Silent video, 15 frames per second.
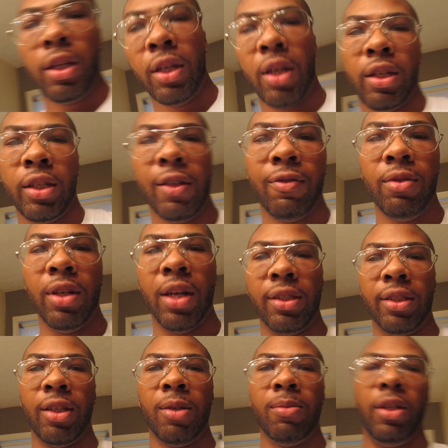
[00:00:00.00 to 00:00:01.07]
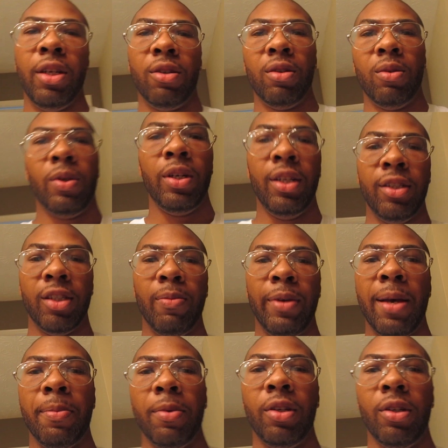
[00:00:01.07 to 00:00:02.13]
I'll give you guys an update on what ends up
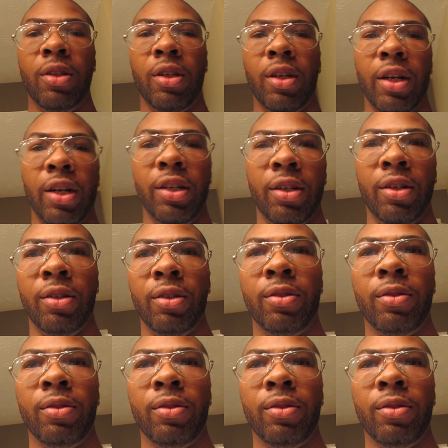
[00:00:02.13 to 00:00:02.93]
happening. Alright.